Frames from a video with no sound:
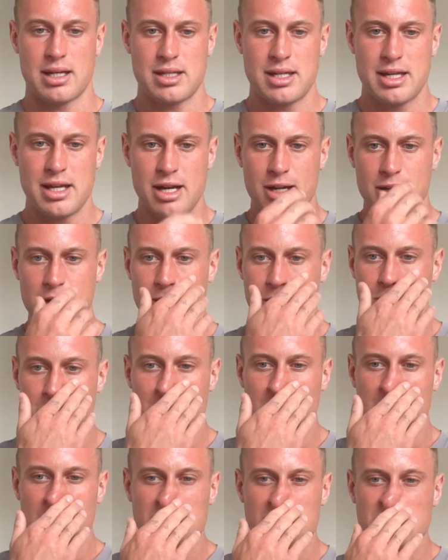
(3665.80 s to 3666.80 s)
So it's a
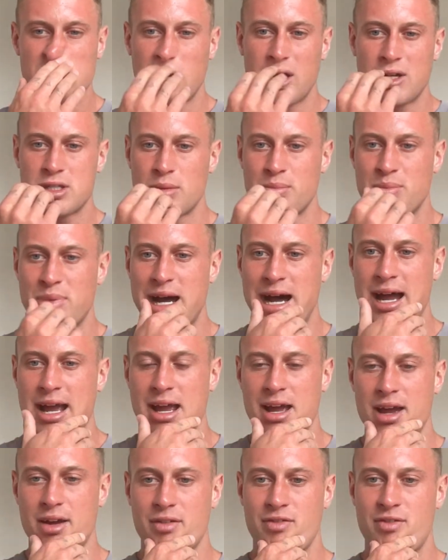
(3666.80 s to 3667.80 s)
buy at
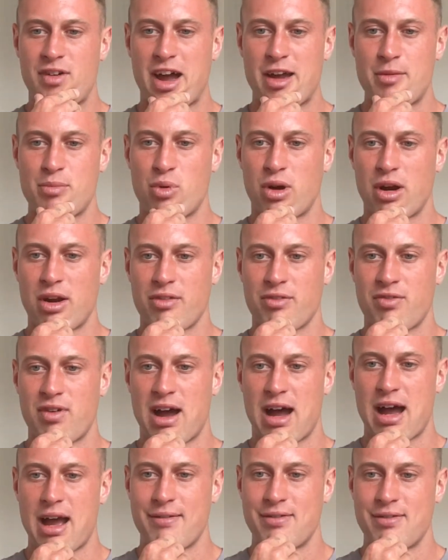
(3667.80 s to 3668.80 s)
5.5, sell at
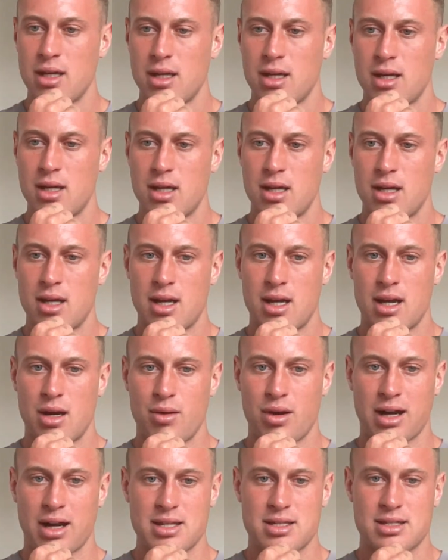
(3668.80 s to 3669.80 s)
20. We
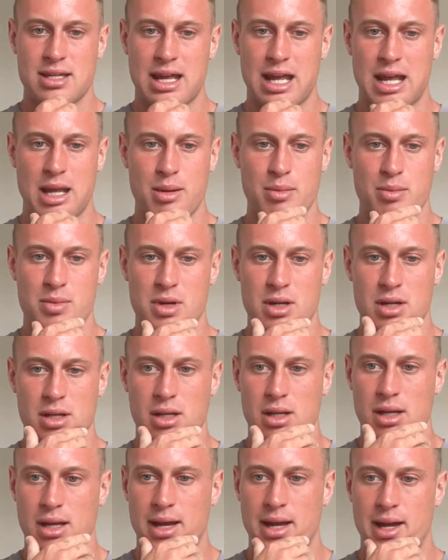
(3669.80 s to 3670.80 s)
got
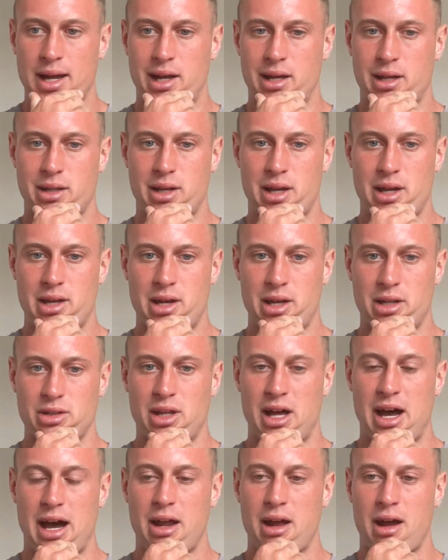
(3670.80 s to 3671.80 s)
a
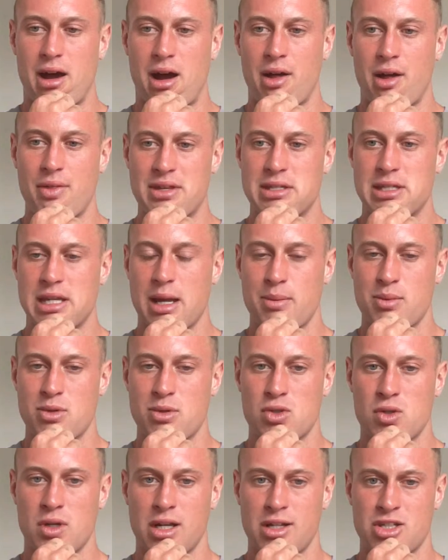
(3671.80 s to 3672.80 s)
lot on the same
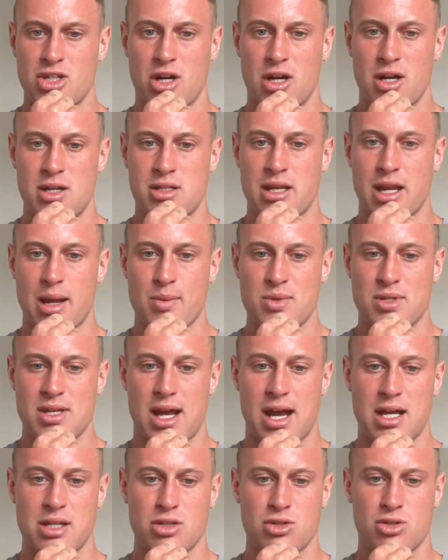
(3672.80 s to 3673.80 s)
street as ours, same
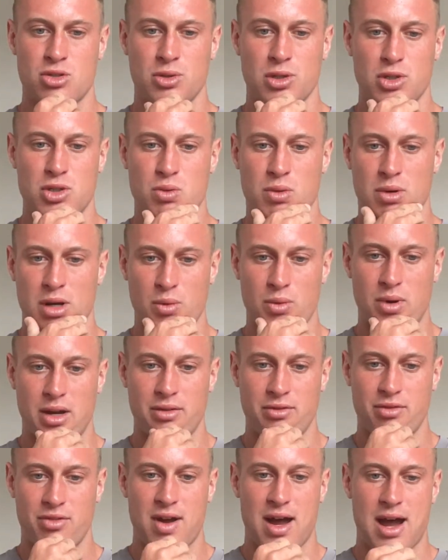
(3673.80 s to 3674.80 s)
size, that sold at
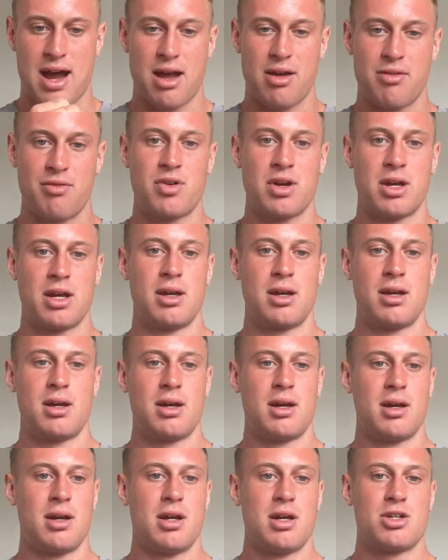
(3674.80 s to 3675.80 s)
21.5.
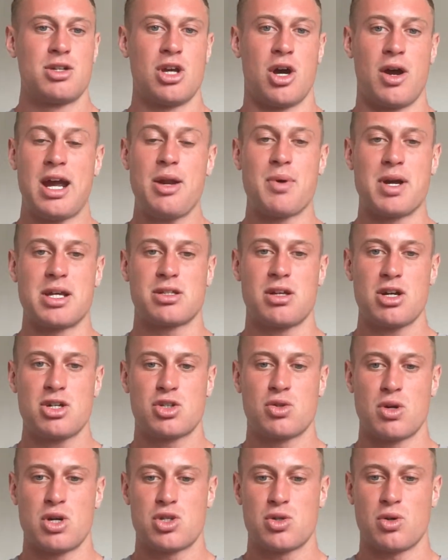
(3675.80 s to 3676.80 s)
So anyways, long
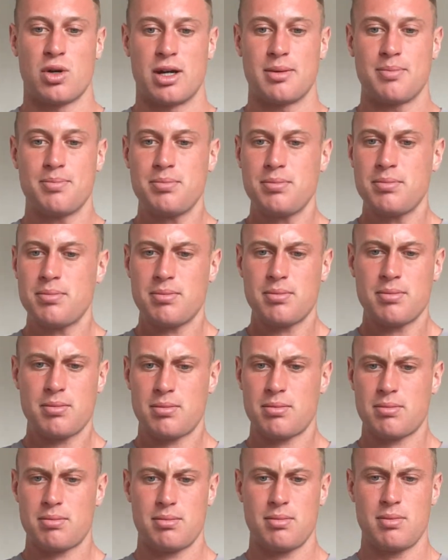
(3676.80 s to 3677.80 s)
story short,
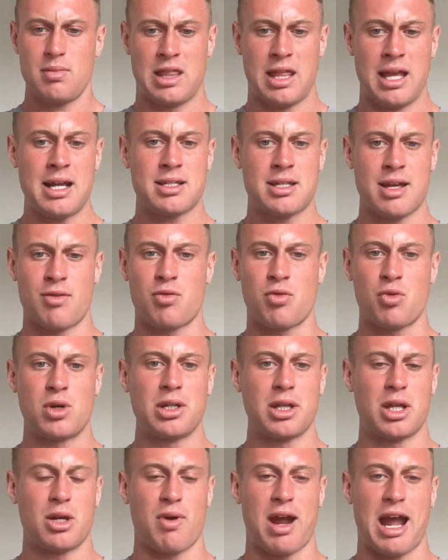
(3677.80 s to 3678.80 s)
things have
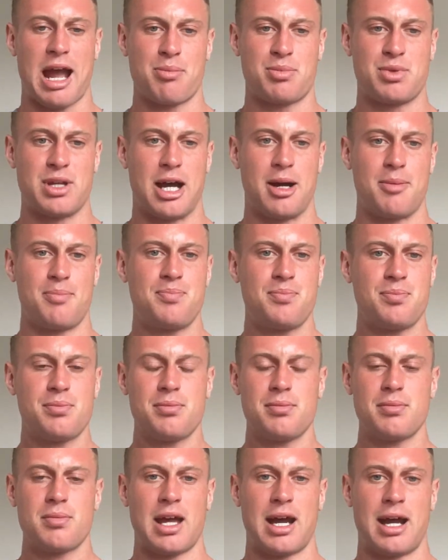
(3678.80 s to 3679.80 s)
really ramped up
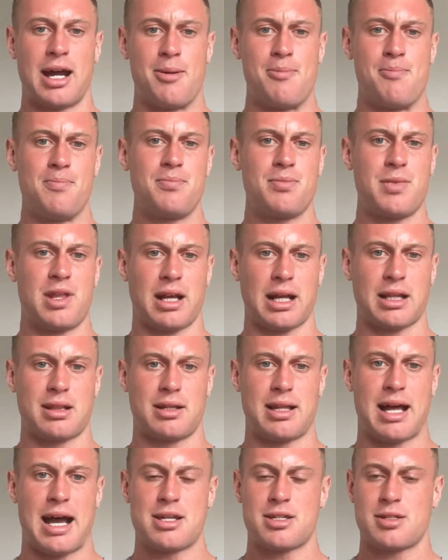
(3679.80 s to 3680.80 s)
in like the
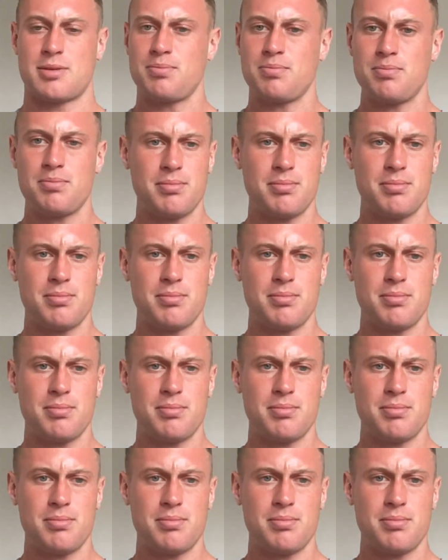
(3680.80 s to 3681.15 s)
last